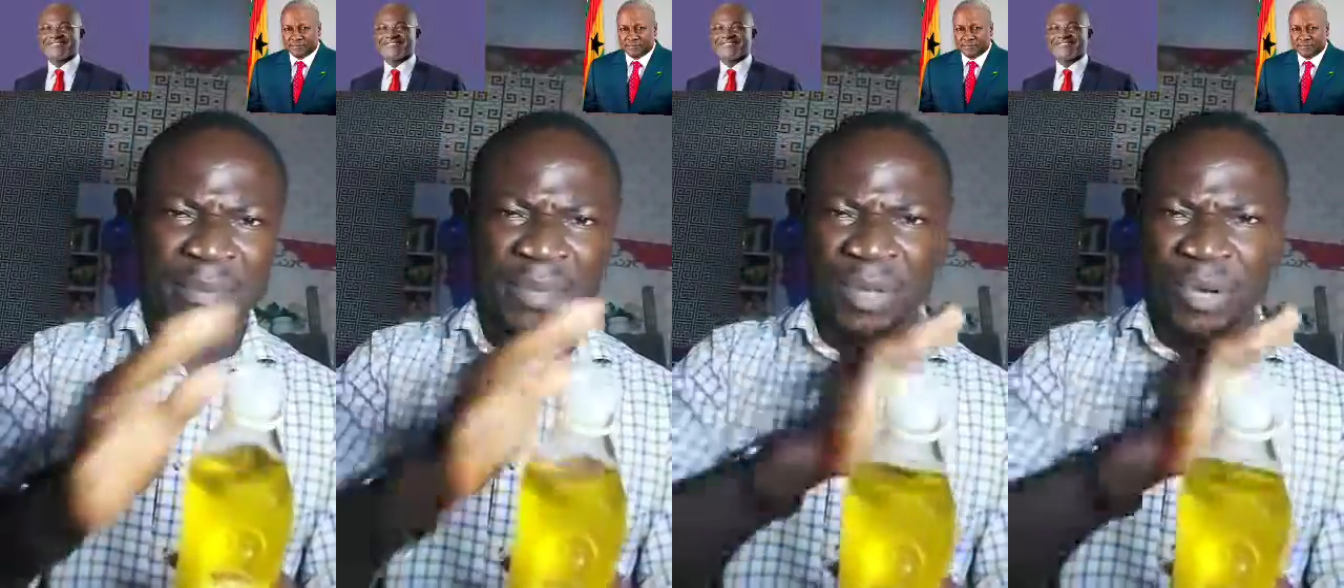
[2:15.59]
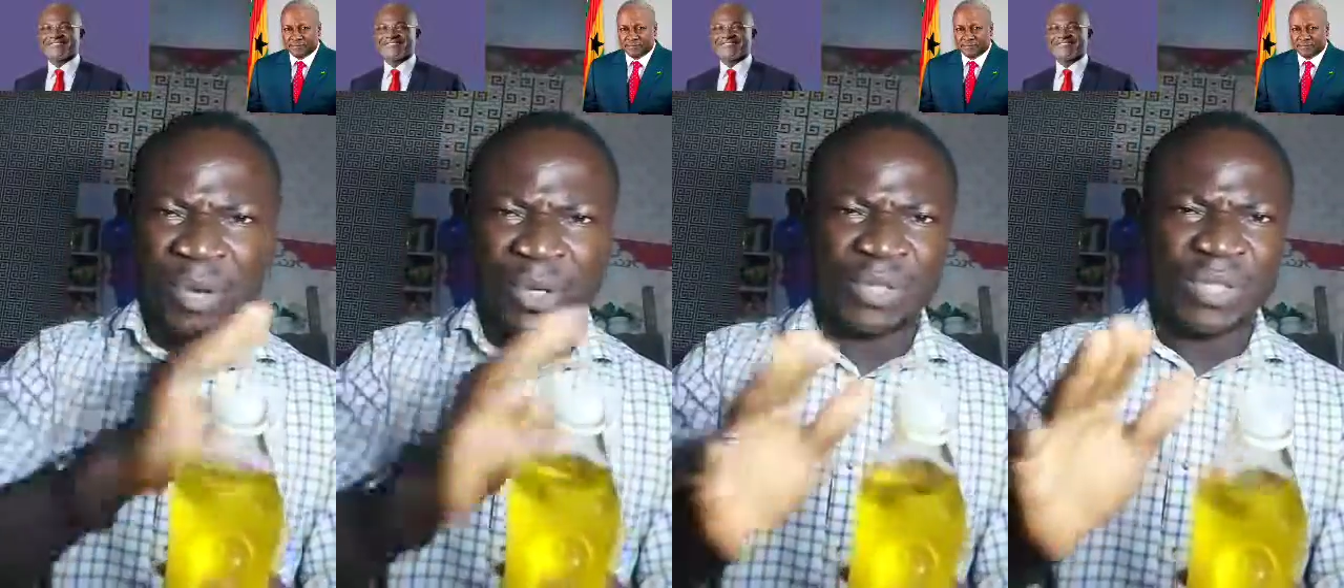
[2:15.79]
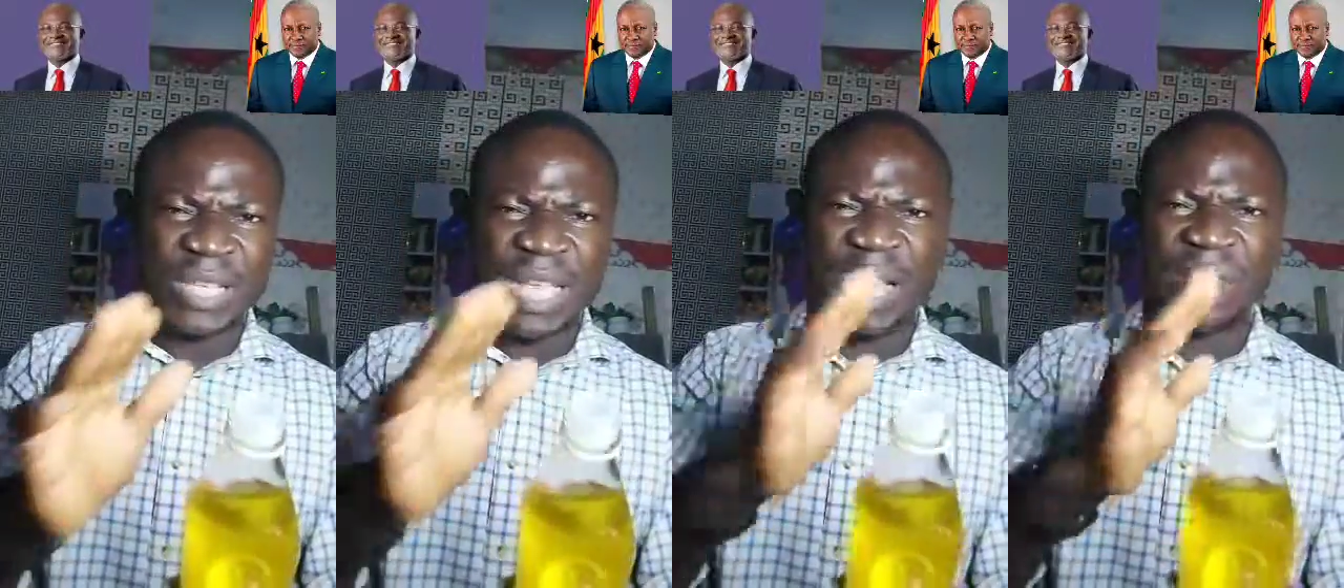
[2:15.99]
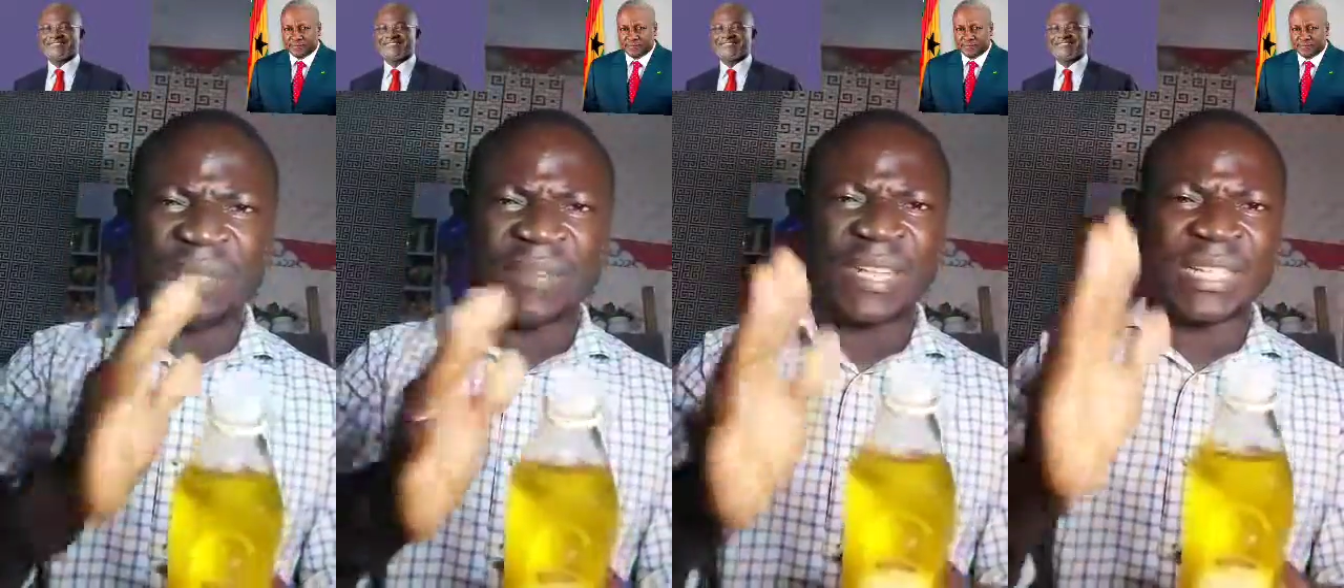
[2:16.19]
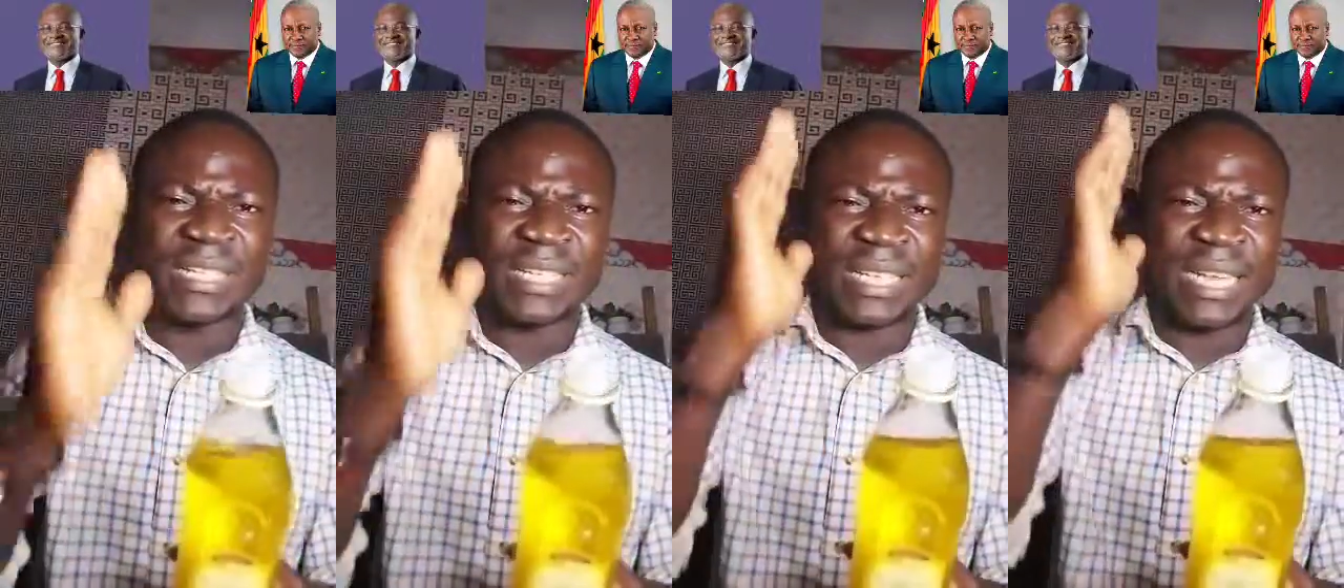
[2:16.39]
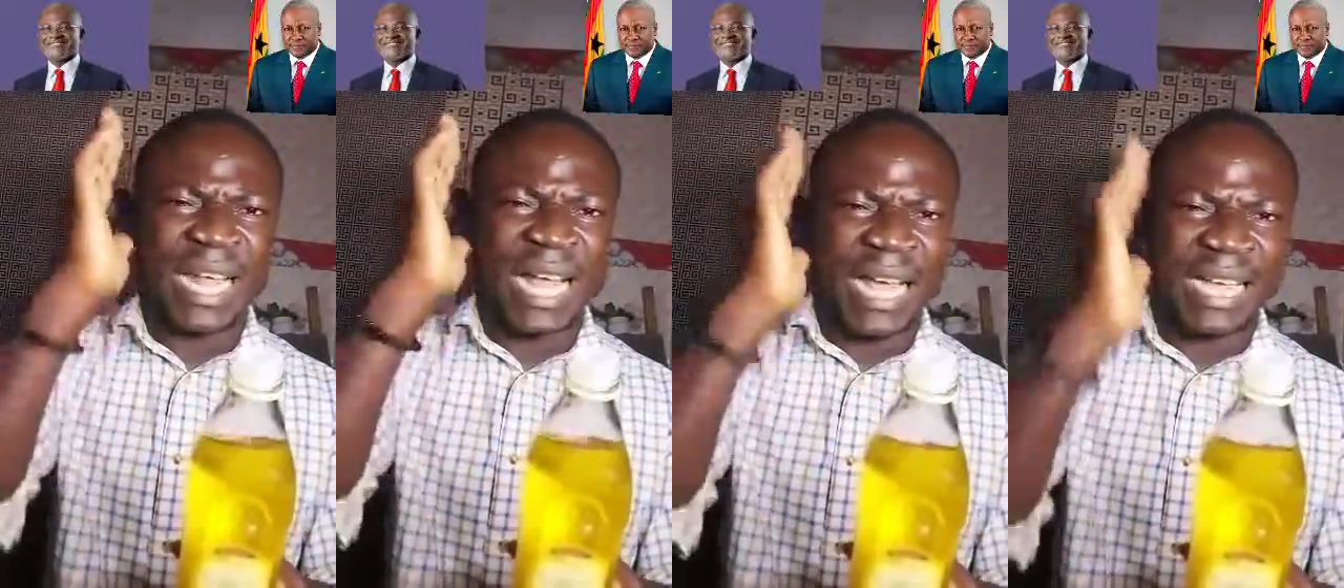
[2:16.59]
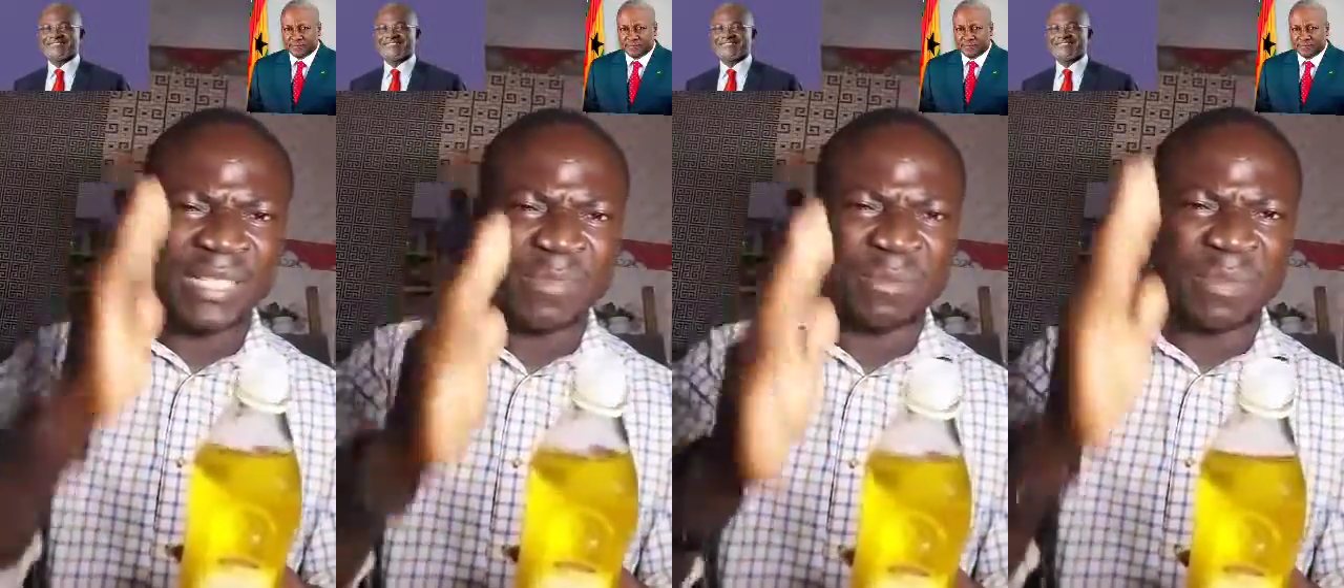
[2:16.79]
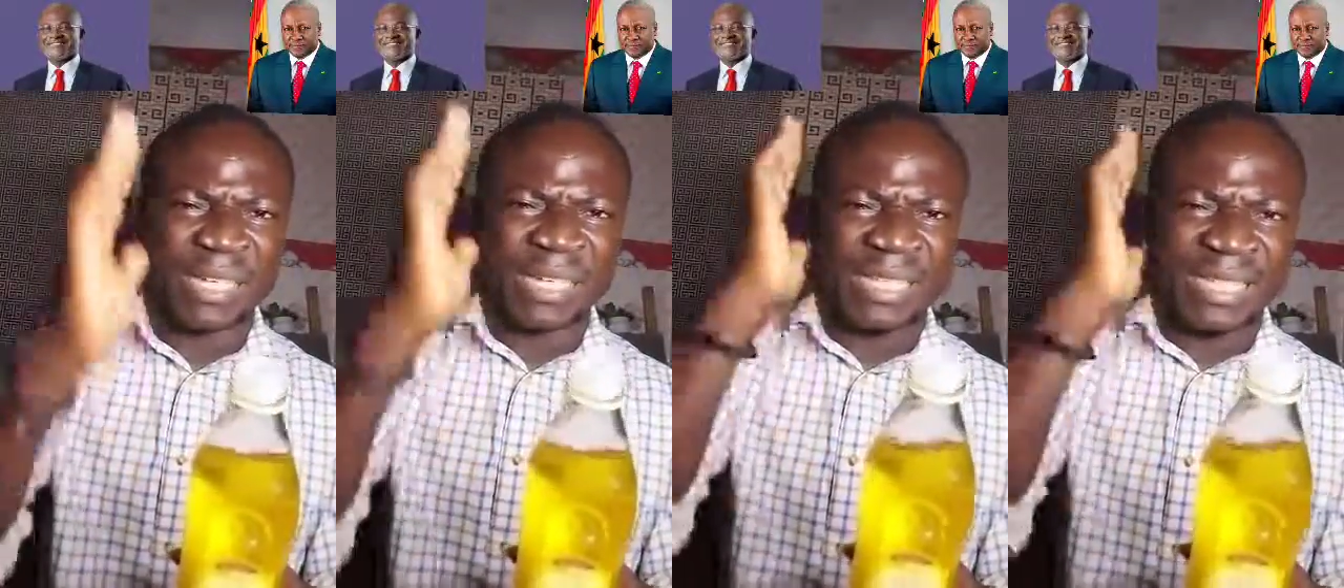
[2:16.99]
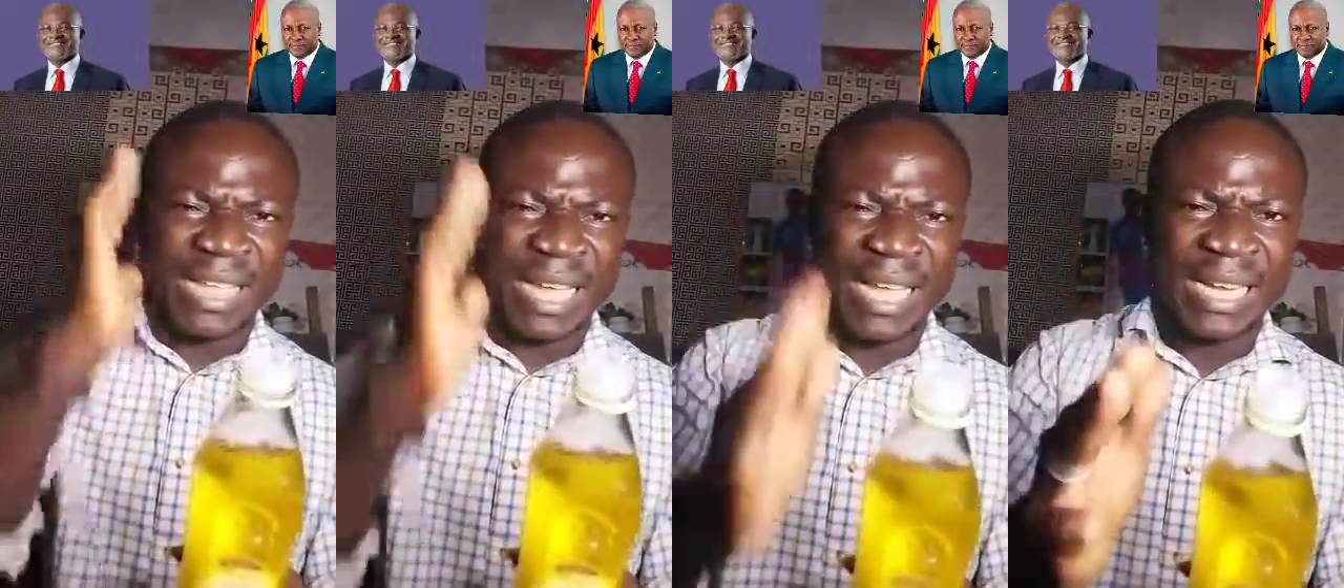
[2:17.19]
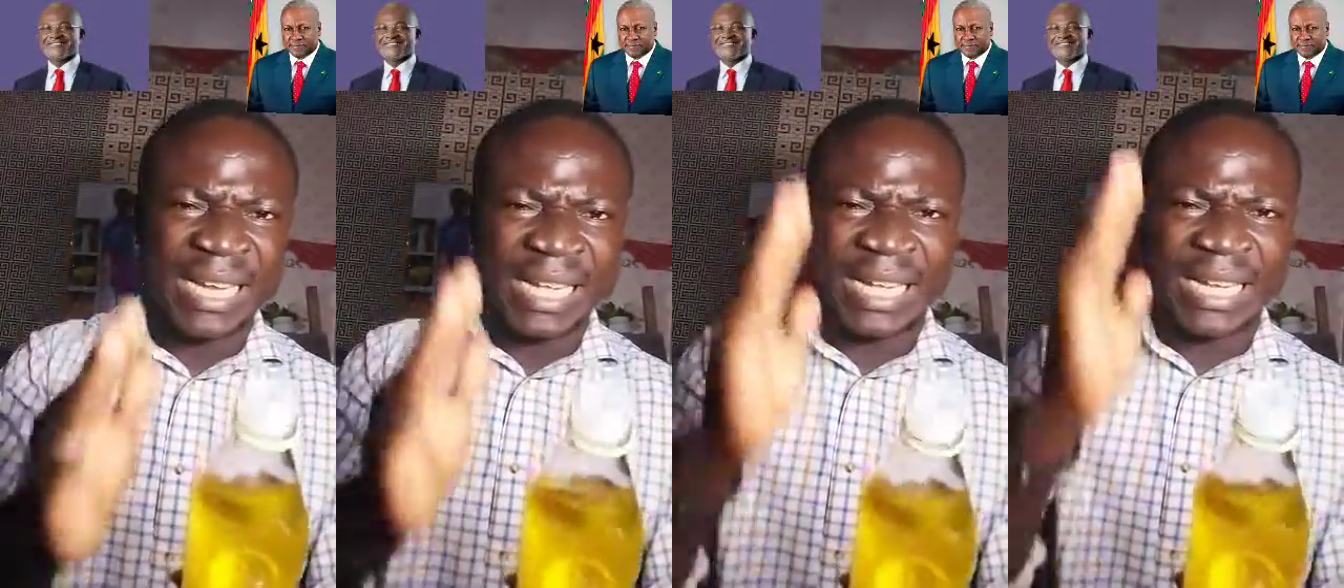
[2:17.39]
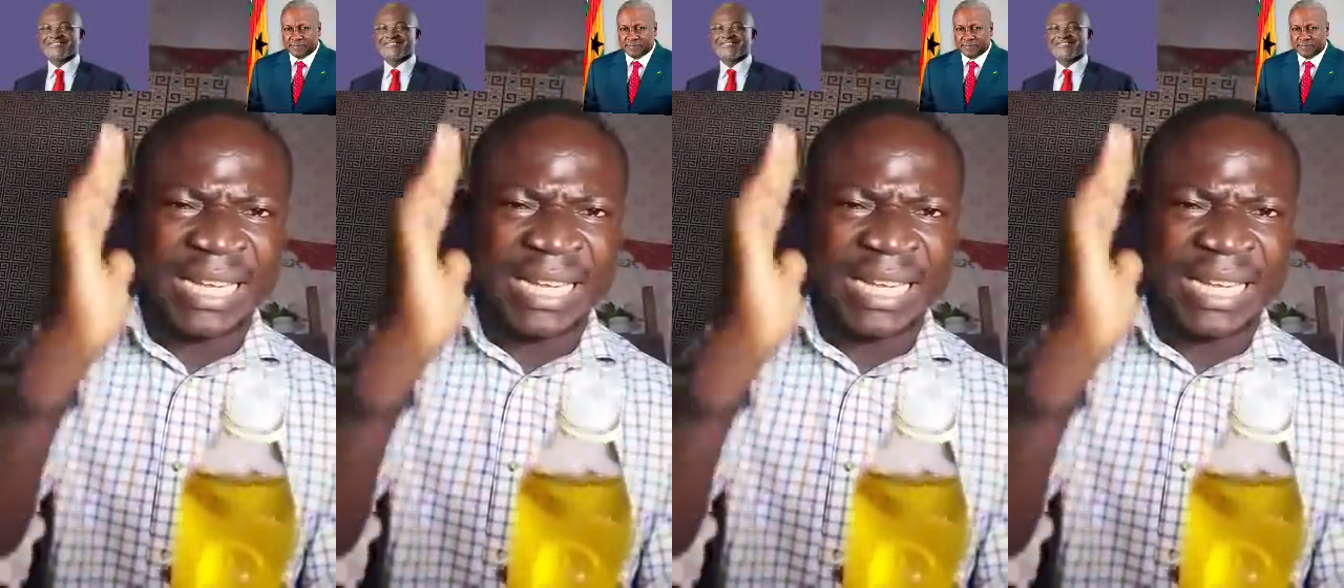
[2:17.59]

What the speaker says: because everything has been done